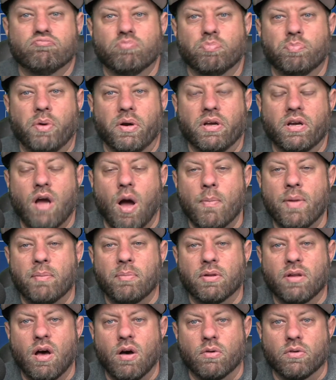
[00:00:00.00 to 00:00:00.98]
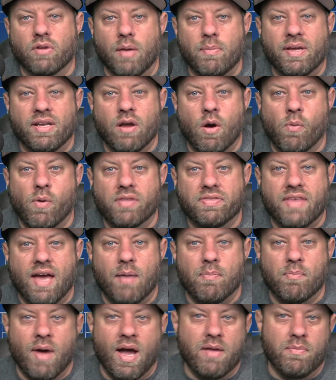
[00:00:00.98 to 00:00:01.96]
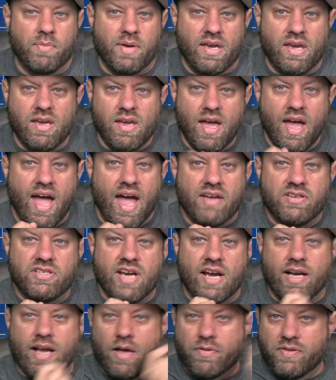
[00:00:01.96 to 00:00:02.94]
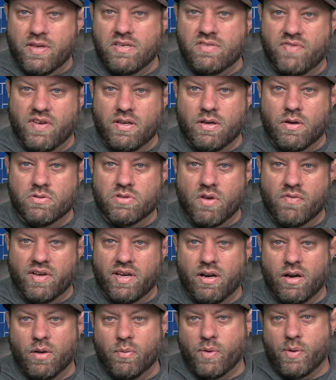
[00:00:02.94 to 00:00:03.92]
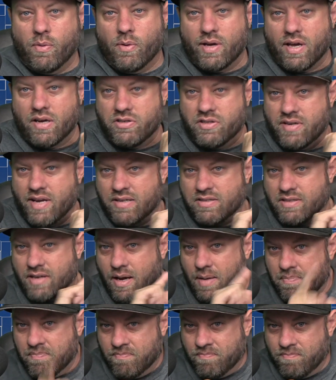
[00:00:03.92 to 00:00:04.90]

put a comment below. Let me know what that might be. And check out these videos over here. We will catch you next time.